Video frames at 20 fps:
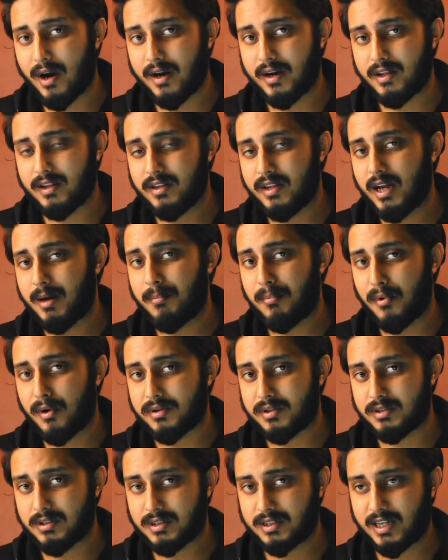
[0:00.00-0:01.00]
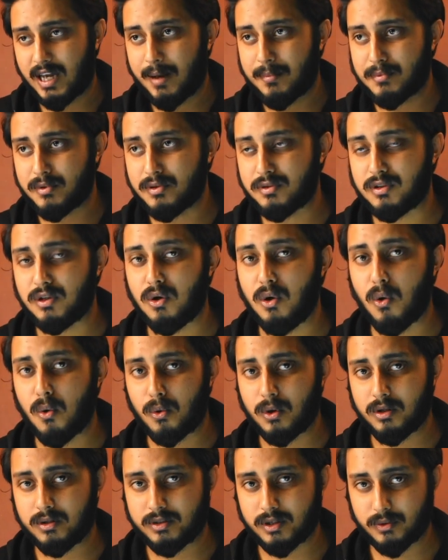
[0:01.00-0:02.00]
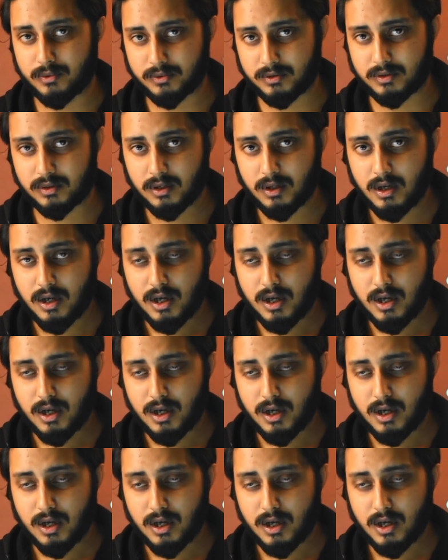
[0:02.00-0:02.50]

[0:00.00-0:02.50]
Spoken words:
and in that process it captures the local sounds.